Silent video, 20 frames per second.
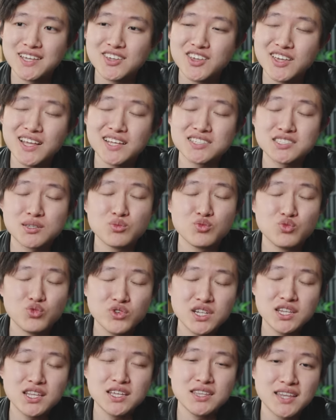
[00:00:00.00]
You can get some
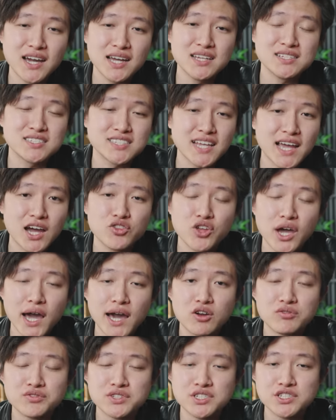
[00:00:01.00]
really nice sound
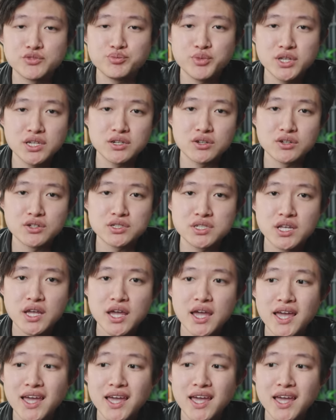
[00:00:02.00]
out of these speakers.